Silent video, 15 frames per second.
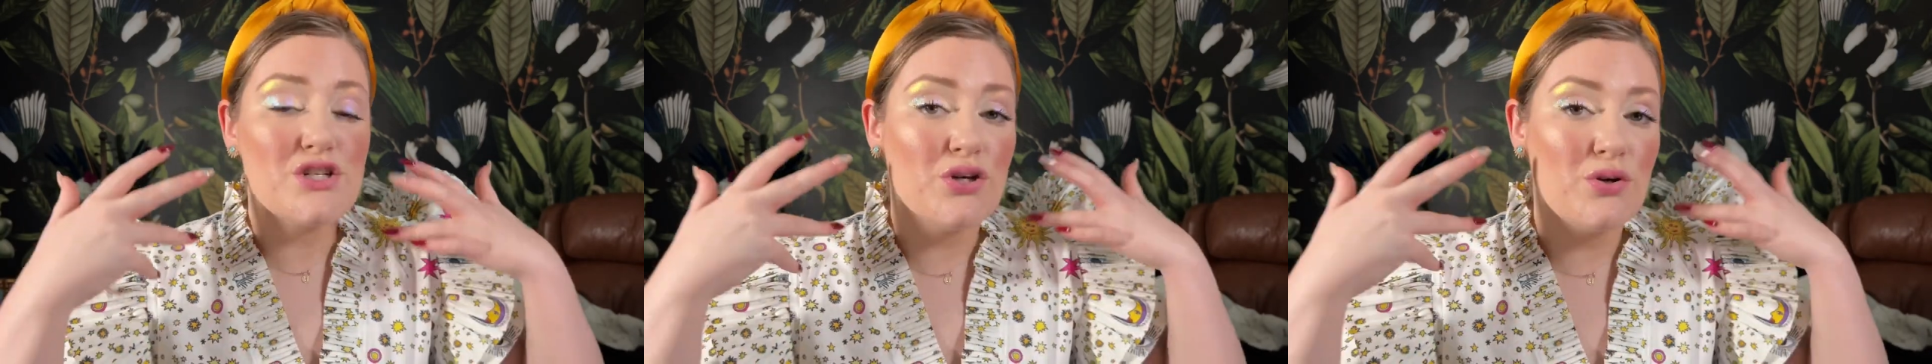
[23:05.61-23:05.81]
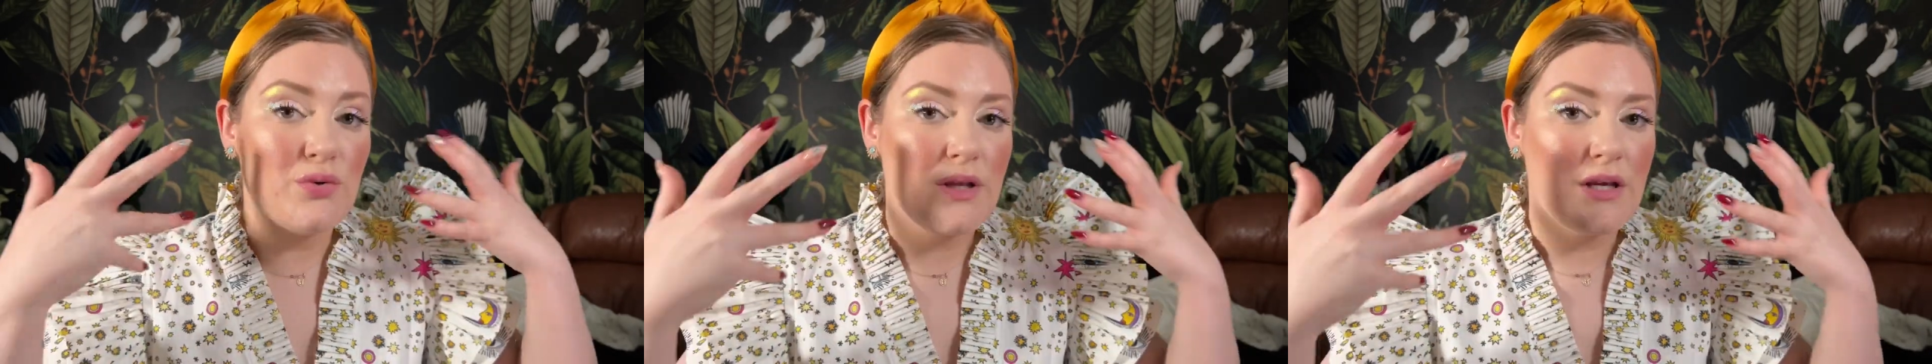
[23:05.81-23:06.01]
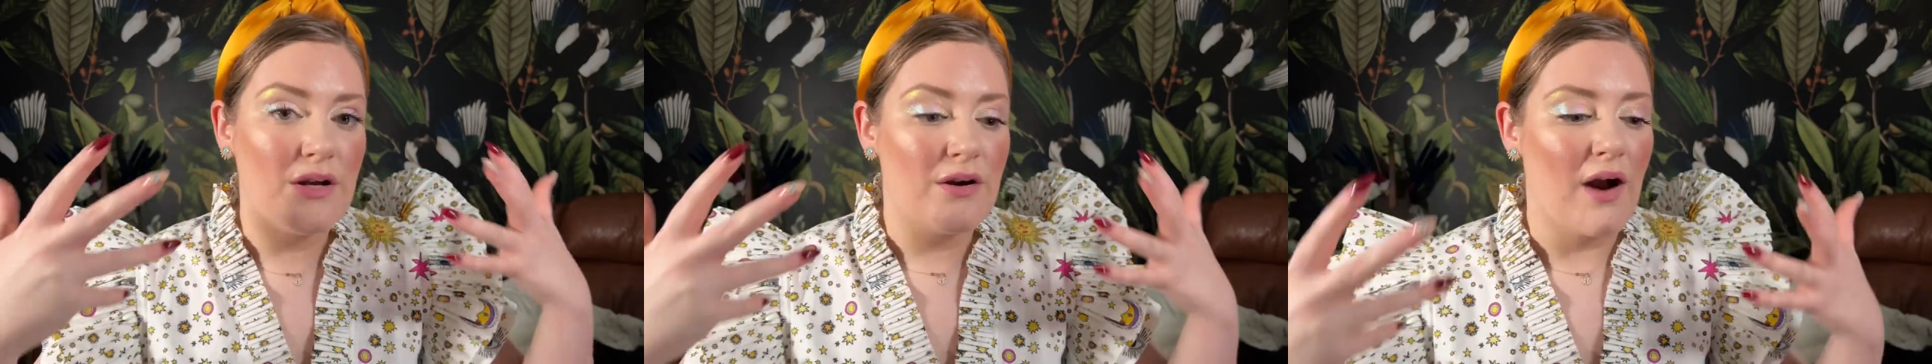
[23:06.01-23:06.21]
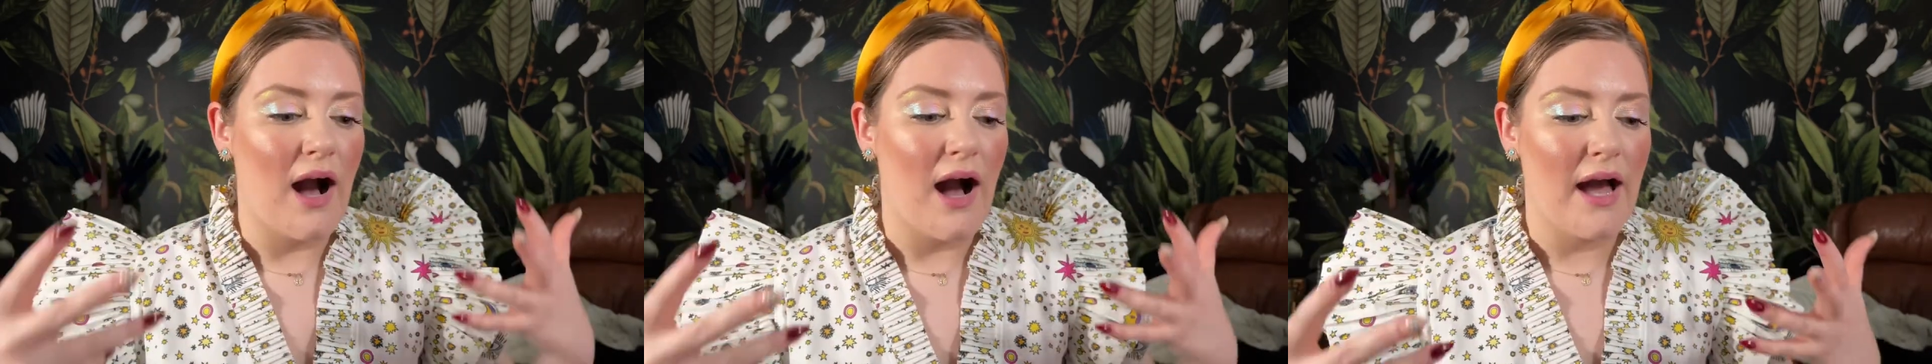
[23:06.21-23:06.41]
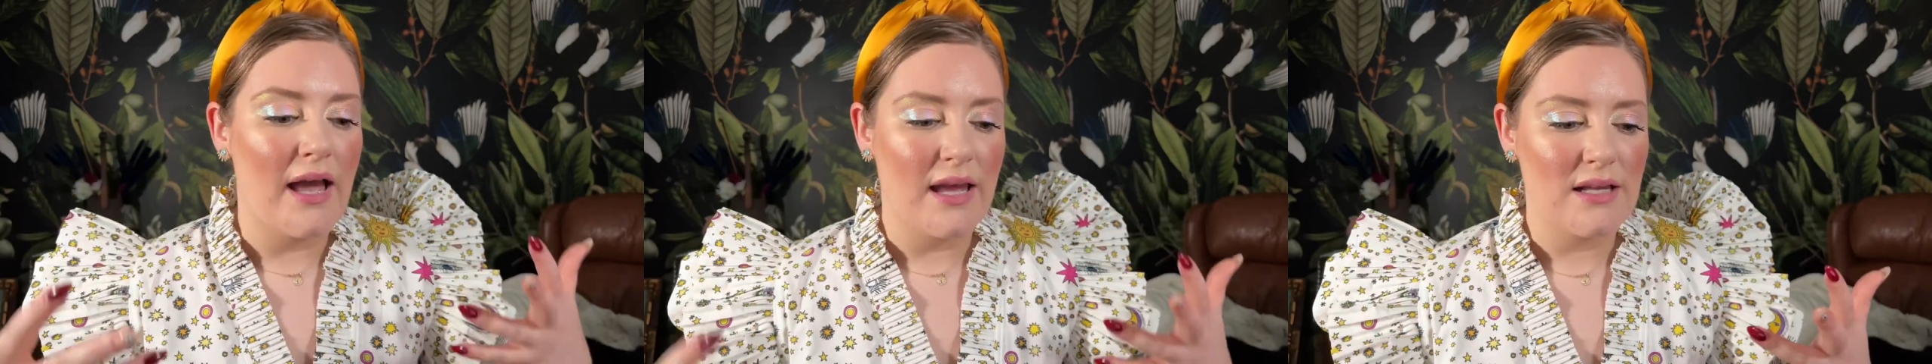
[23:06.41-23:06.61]
tuning your
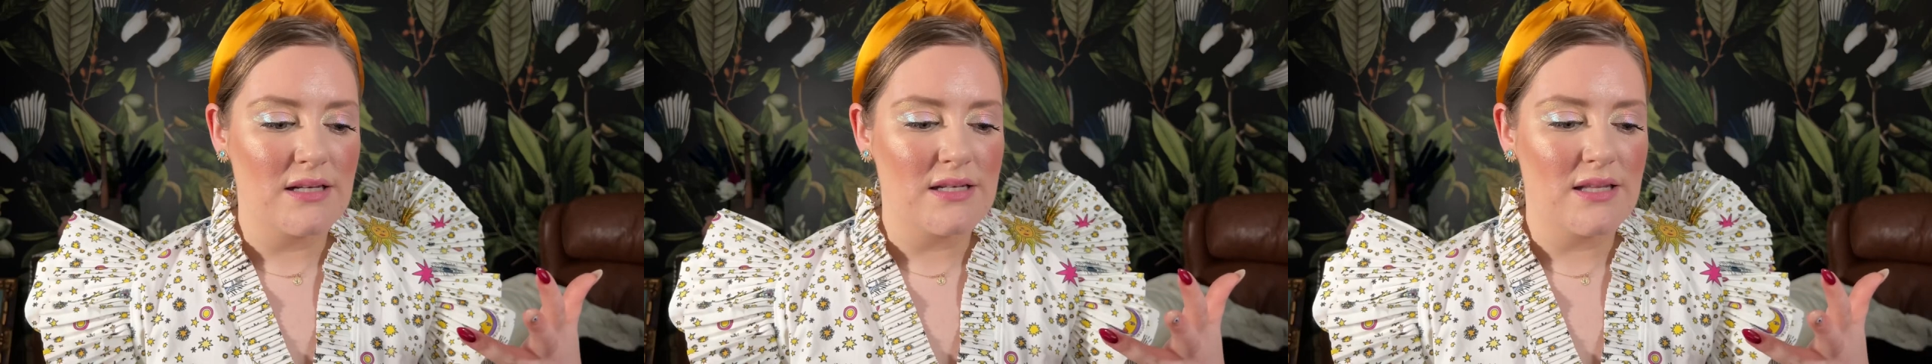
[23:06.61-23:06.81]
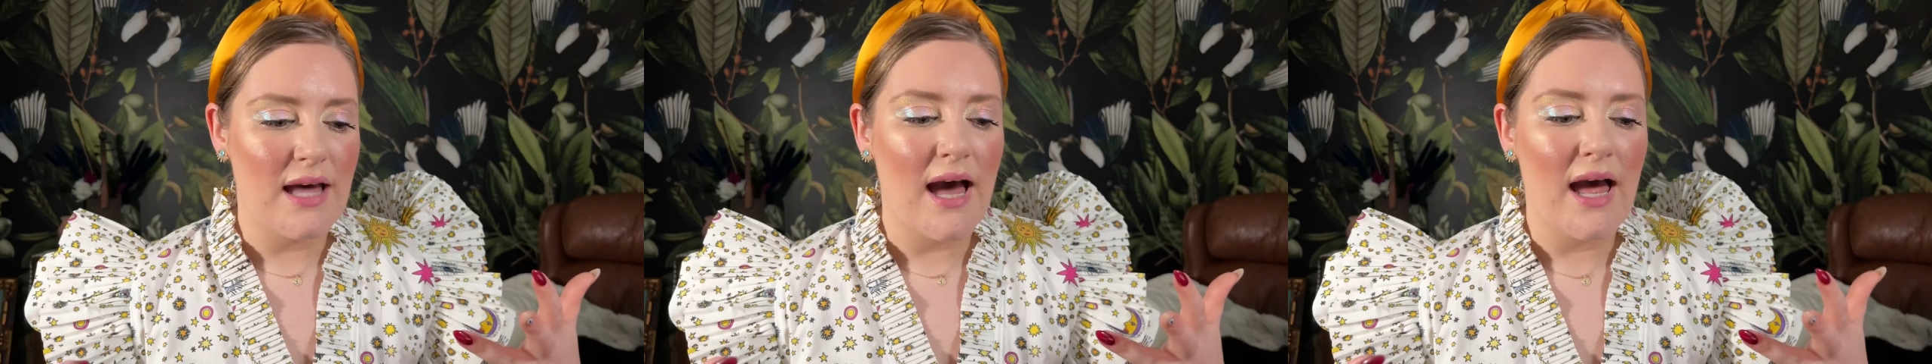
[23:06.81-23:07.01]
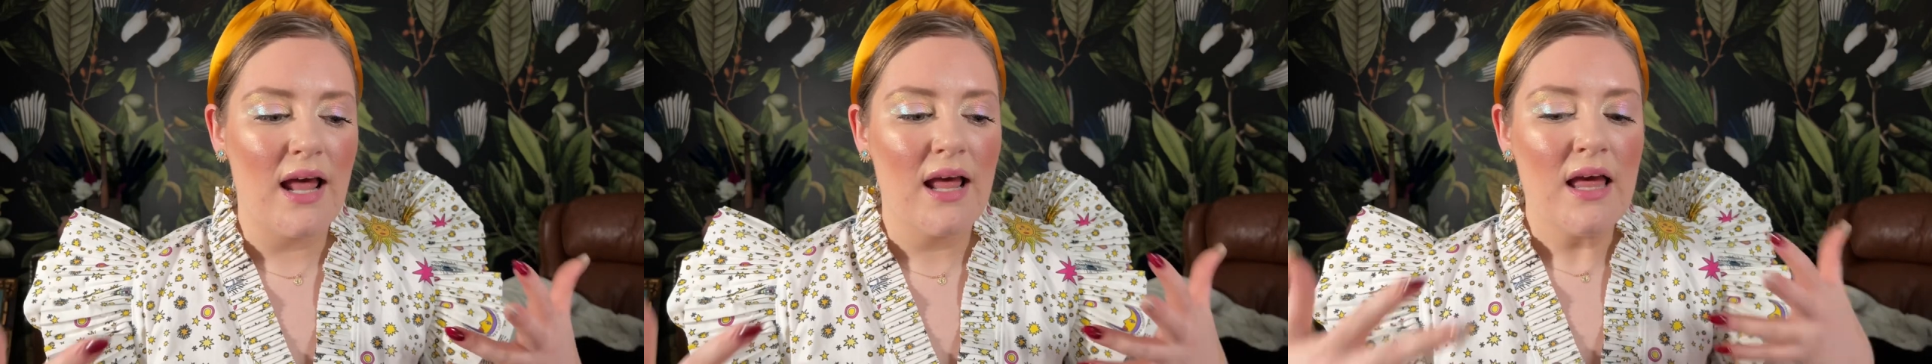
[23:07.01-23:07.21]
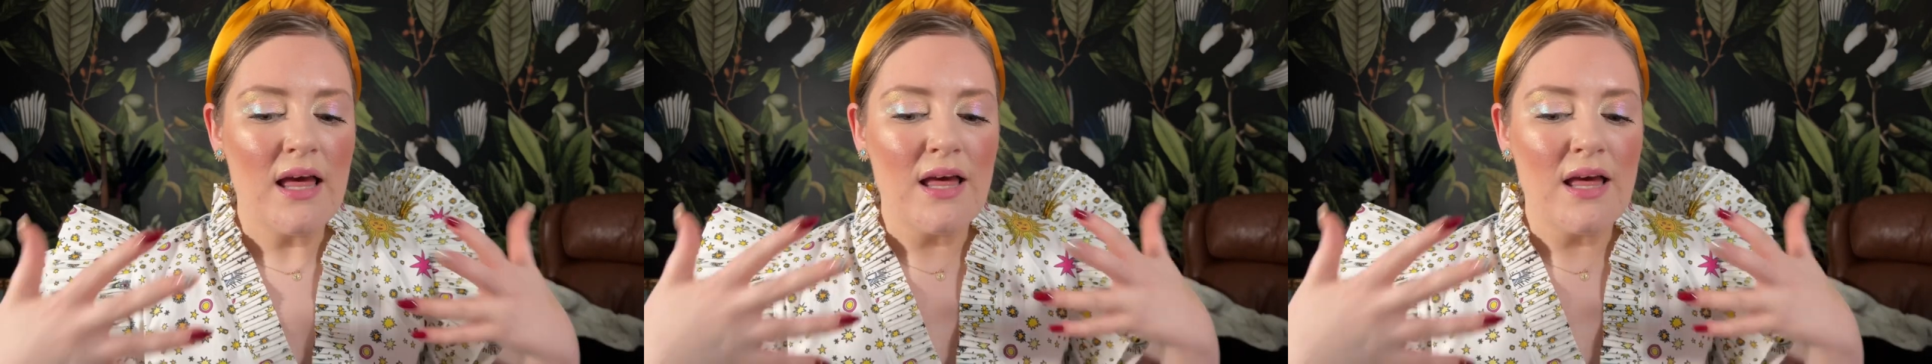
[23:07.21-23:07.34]
eye into that.